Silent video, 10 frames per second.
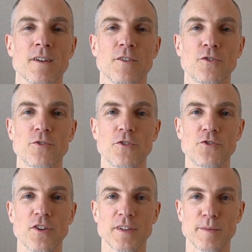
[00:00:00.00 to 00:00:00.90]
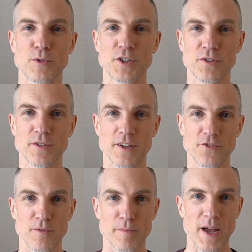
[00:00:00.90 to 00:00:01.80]
So just gently bring your
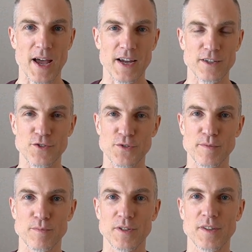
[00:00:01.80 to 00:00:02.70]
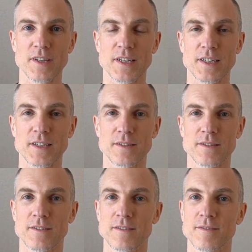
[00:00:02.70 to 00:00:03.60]
attention back to your breathing
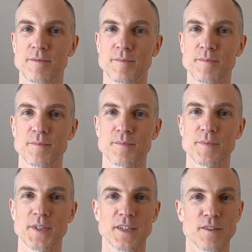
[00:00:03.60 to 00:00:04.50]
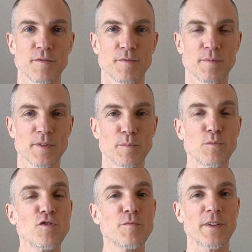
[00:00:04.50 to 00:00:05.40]
and the
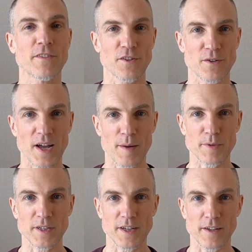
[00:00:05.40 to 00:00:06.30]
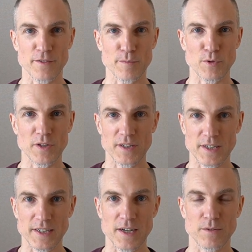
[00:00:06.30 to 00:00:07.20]
movements that are happening as you breathe in
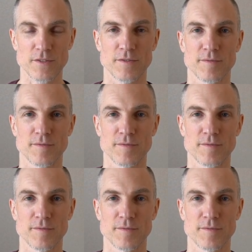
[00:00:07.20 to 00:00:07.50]
and out.